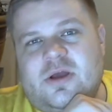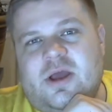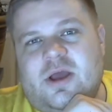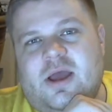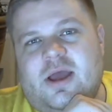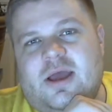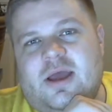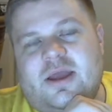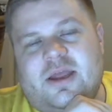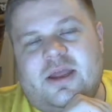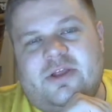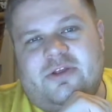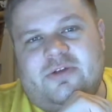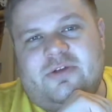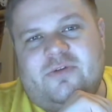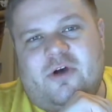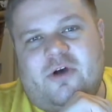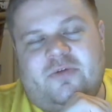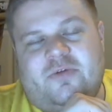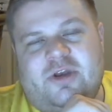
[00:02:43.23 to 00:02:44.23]
is
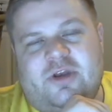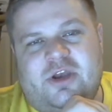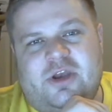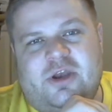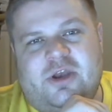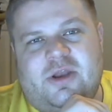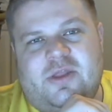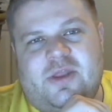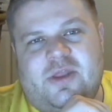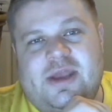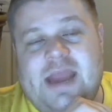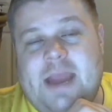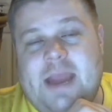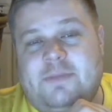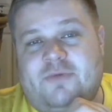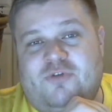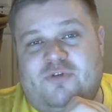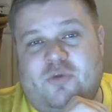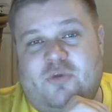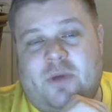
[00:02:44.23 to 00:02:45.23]
involved in the name
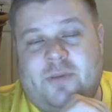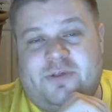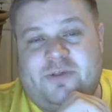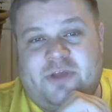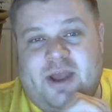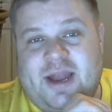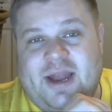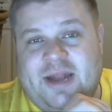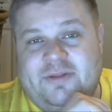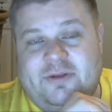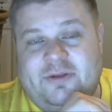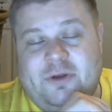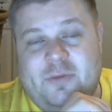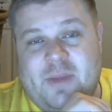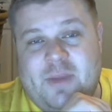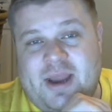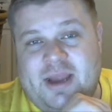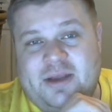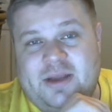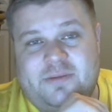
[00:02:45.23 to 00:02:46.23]
of your website and the
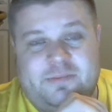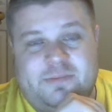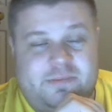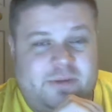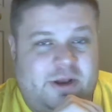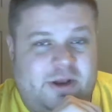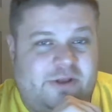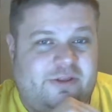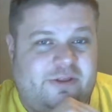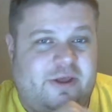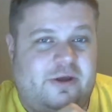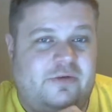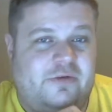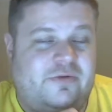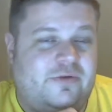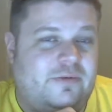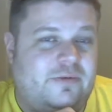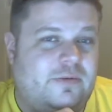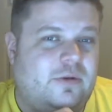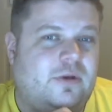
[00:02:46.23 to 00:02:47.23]
domain itself.
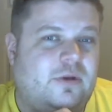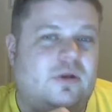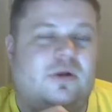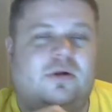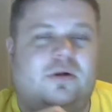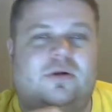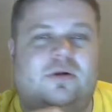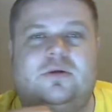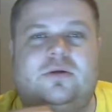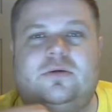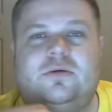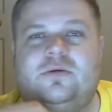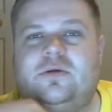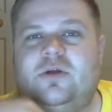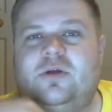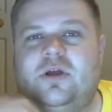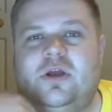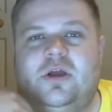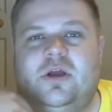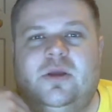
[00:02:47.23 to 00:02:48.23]

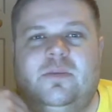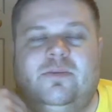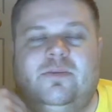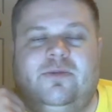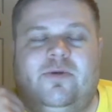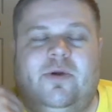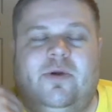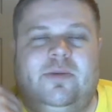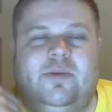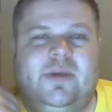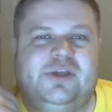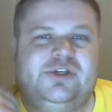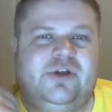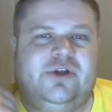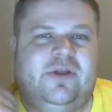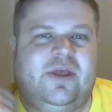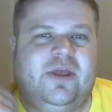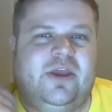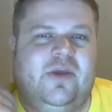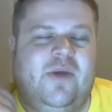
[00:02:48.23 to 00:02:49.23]
So you want to make sure
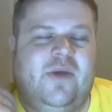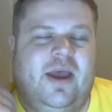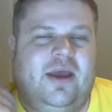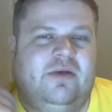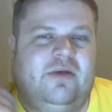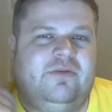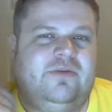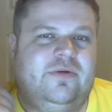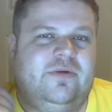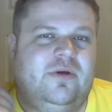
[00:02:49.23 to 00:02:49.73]
that you have